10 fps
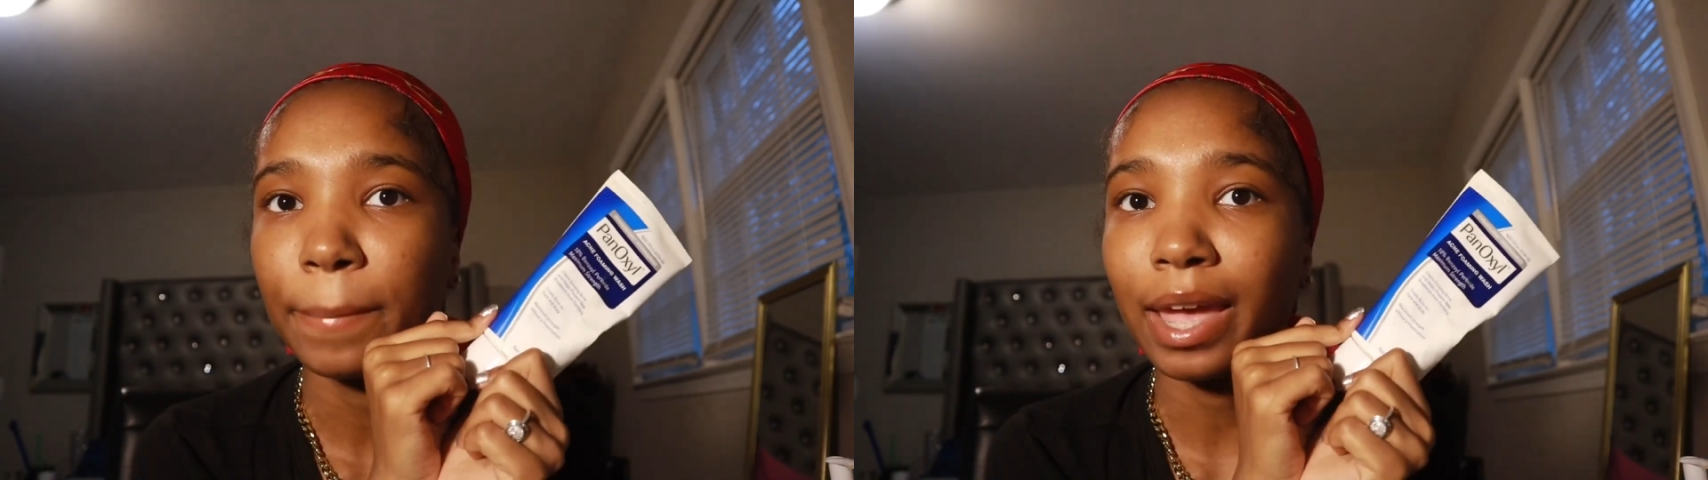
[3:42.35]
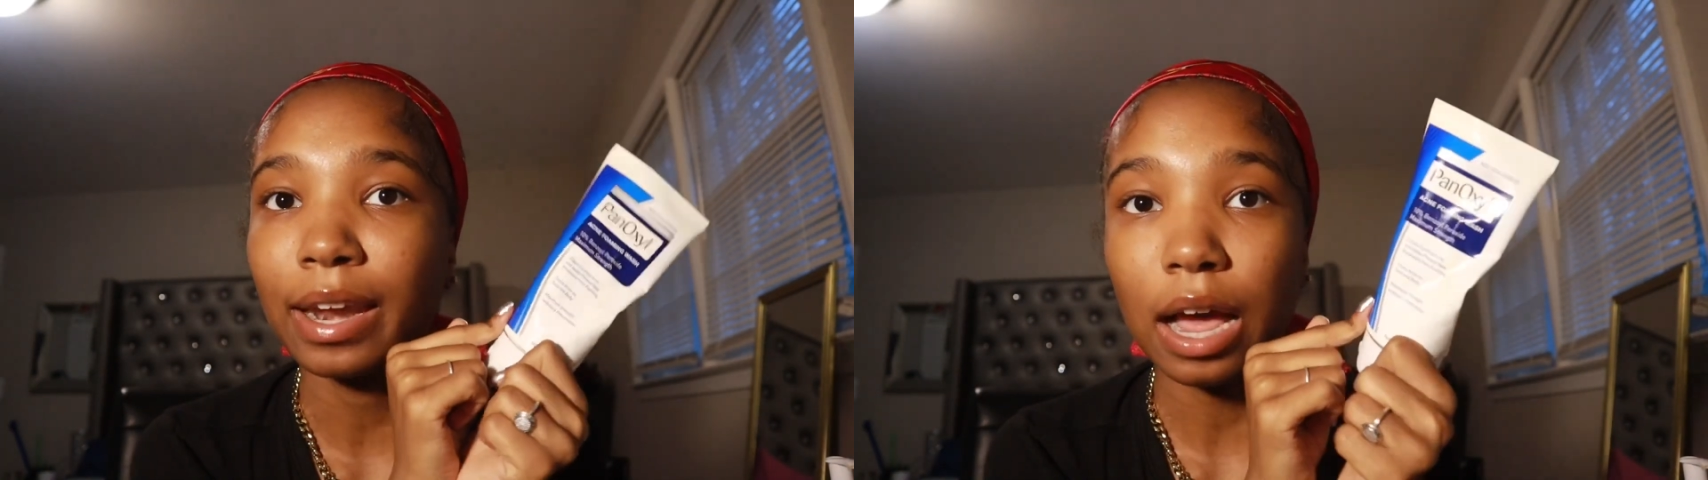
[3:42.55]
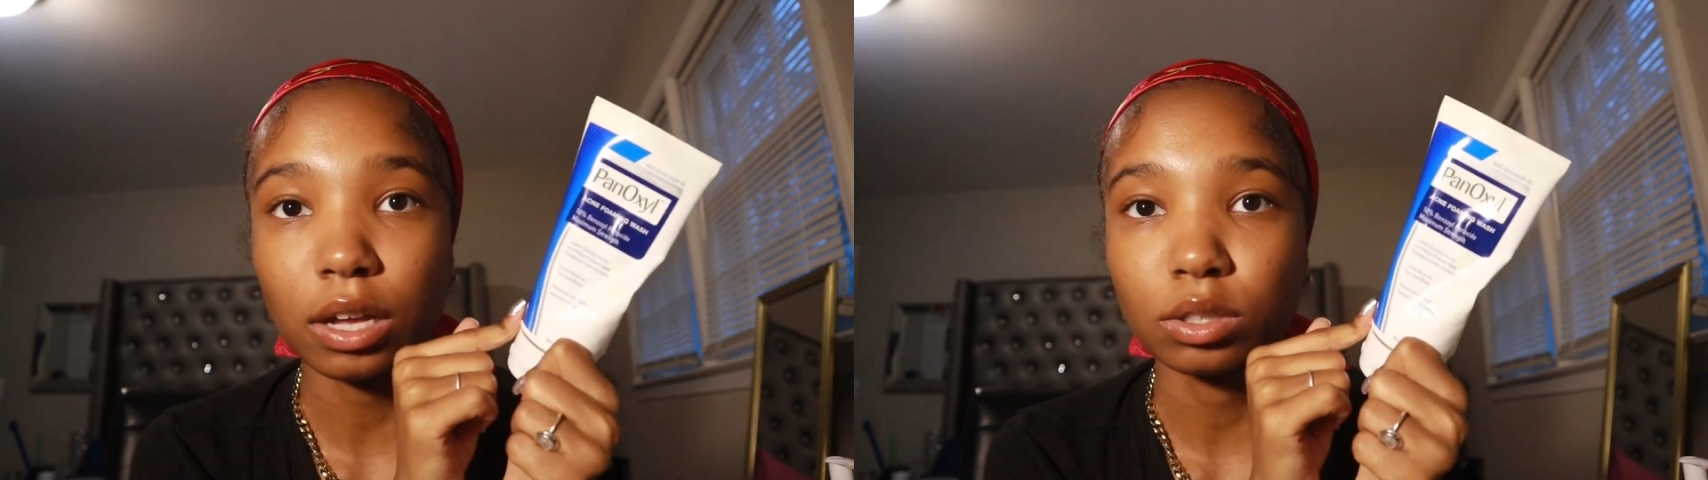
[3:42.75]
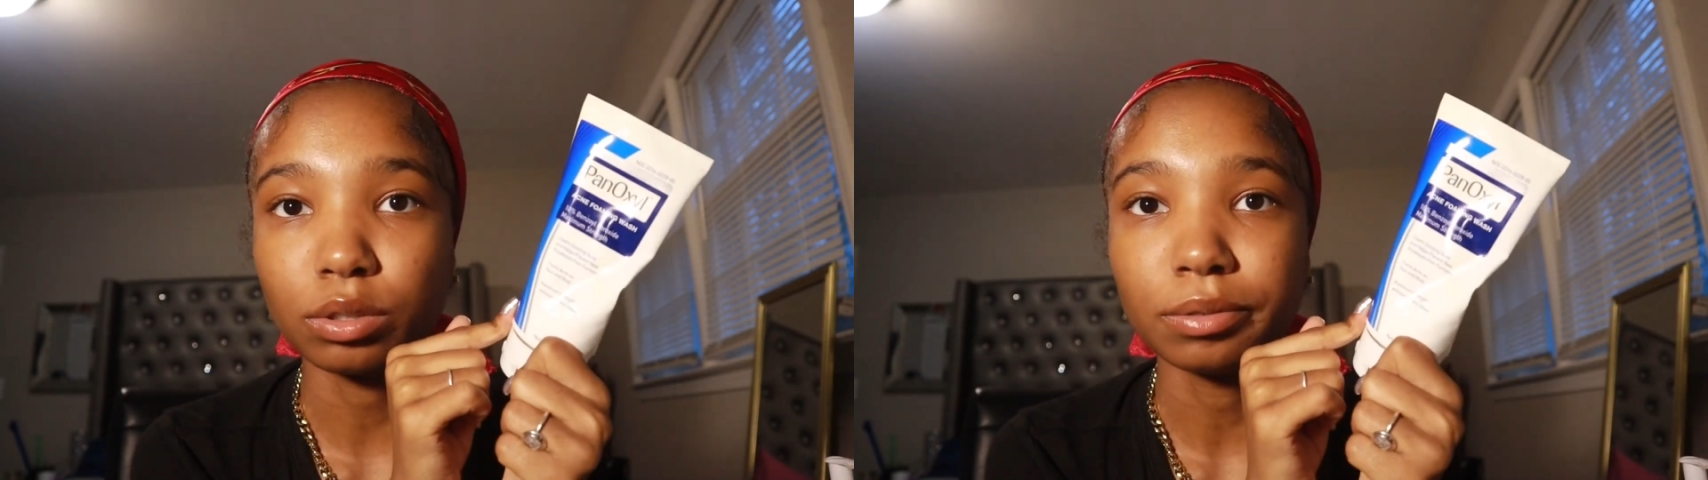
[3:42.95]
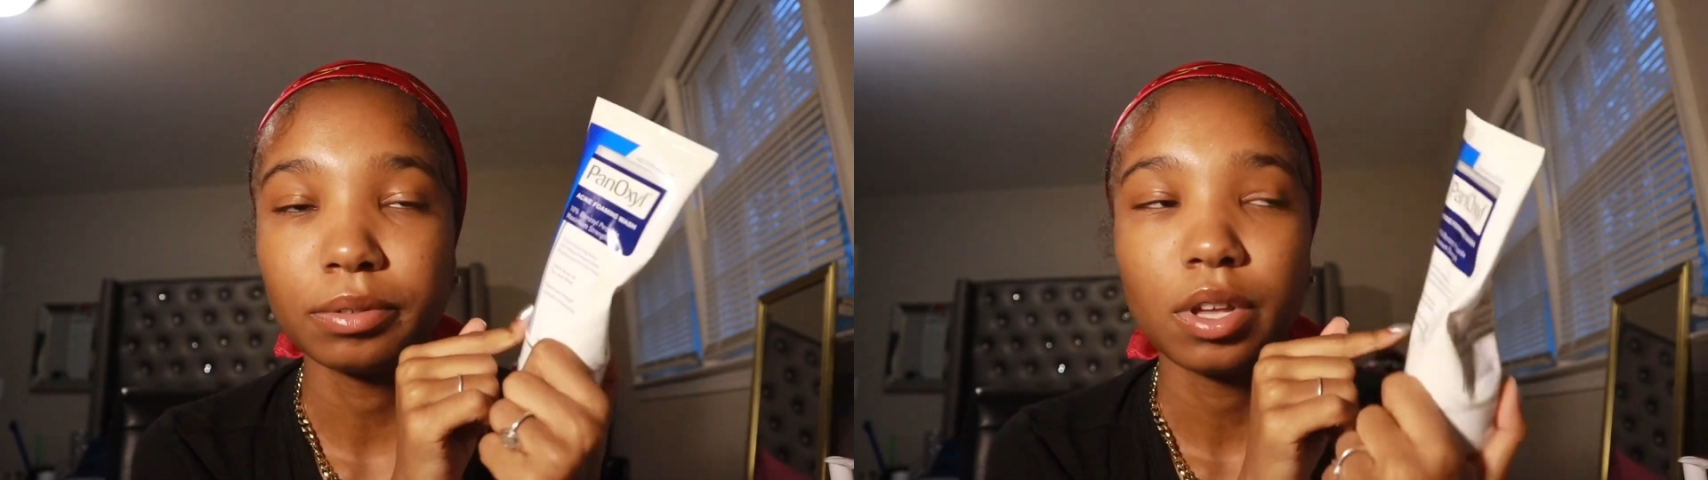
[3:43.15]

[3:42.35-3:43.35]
Panoxyl.